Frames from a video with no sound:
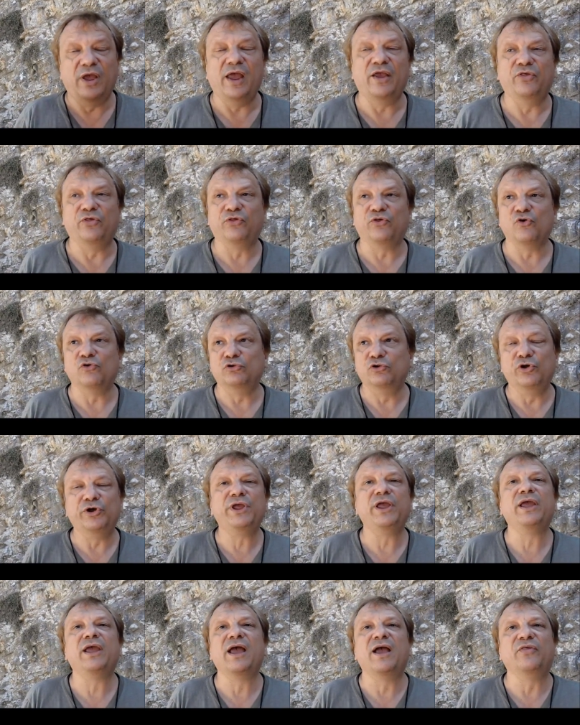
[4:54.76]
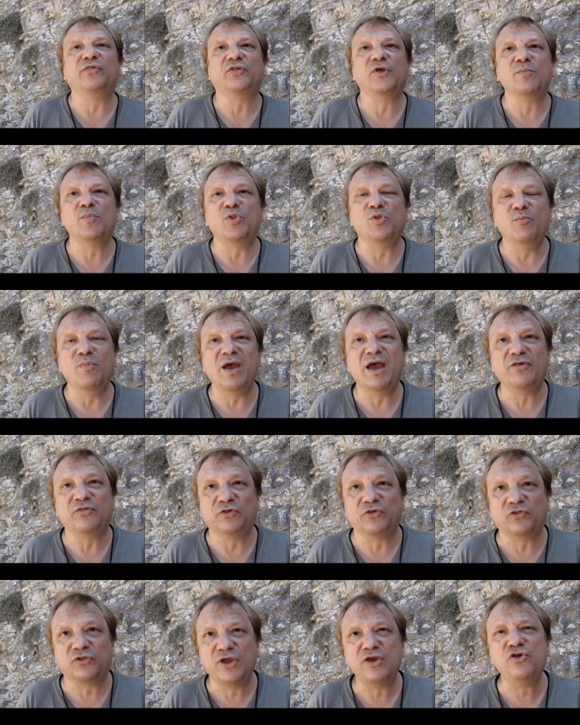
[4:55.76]
And so, looking at some of the
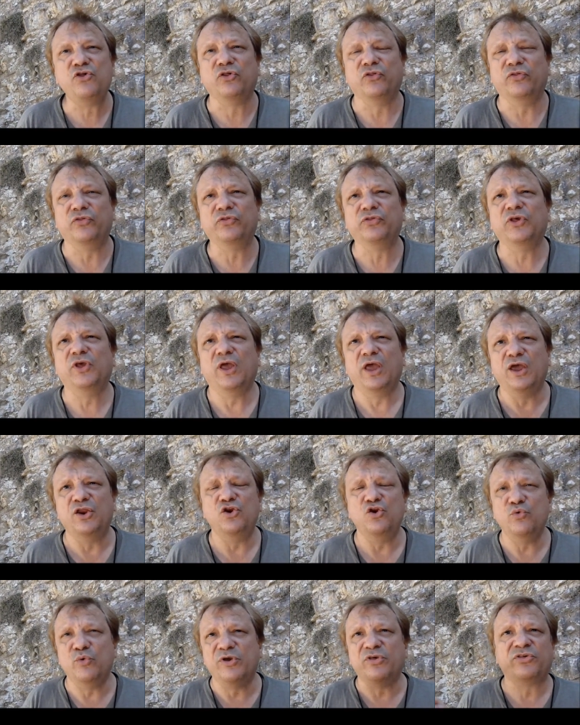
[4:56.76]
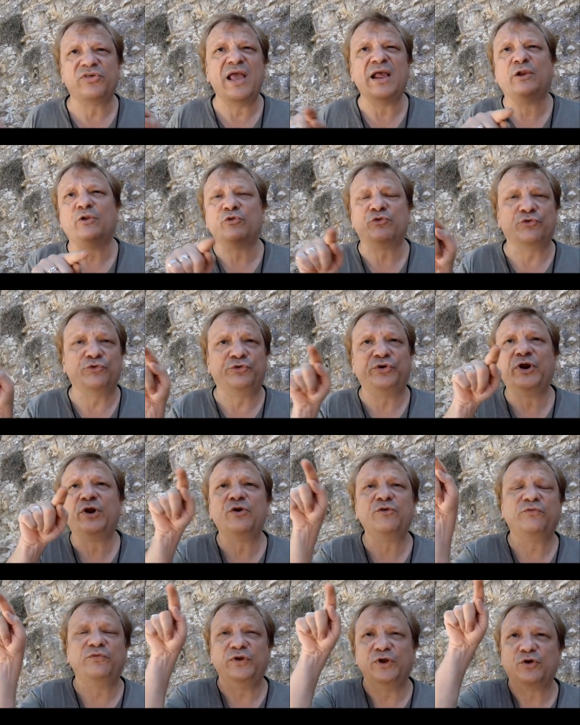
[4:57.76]
mass extinctions and doing
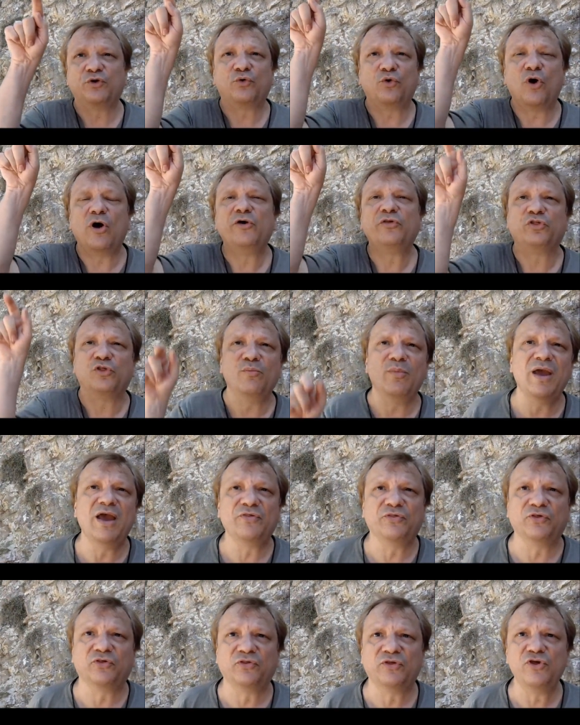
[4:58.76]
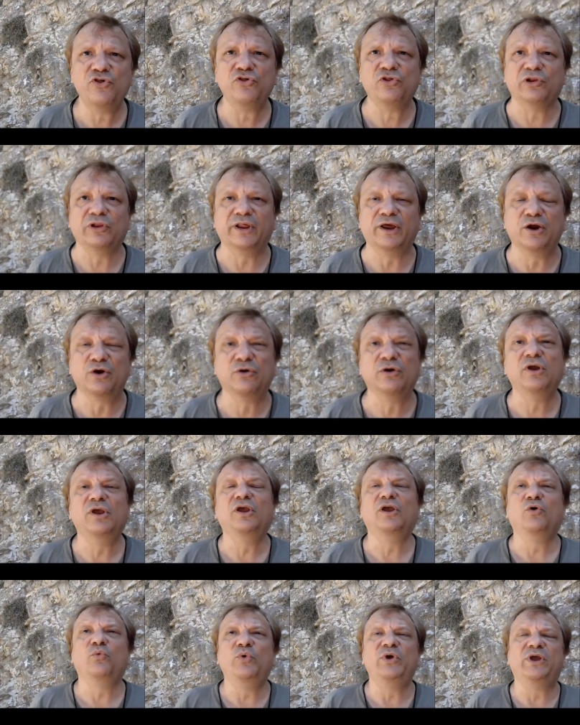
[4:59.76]
cyclostratigraphy across the mass extinction layer,
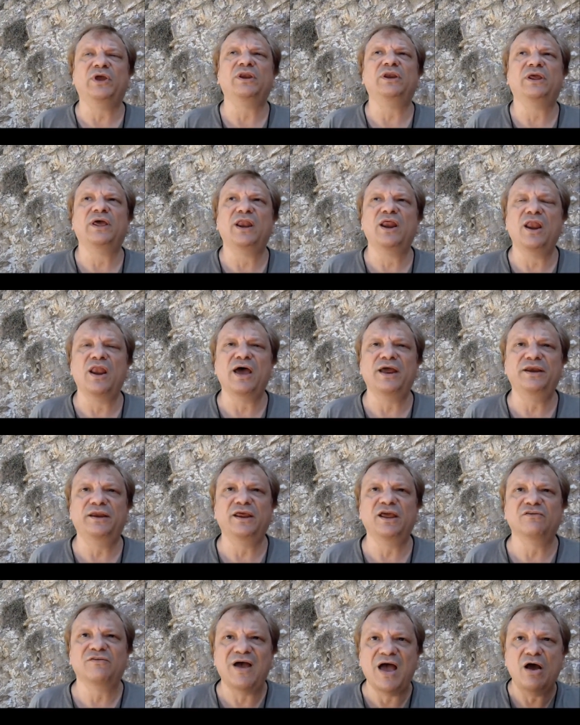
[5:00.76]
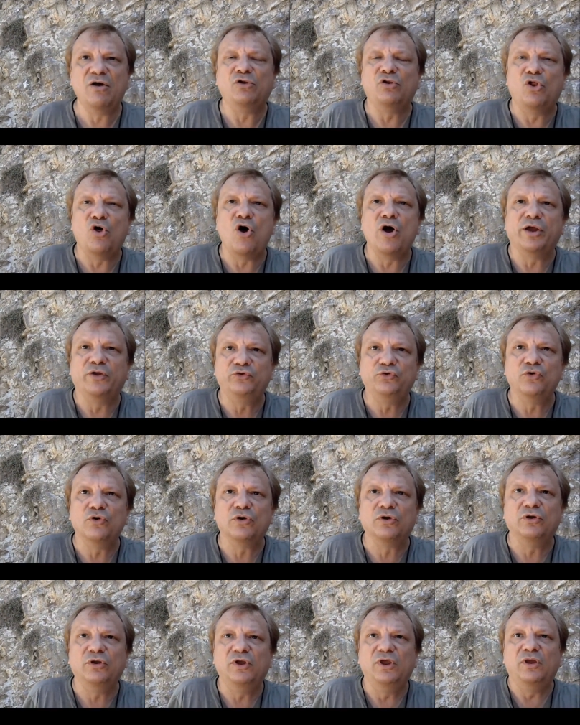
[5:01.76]
we can get an idea of how long it took.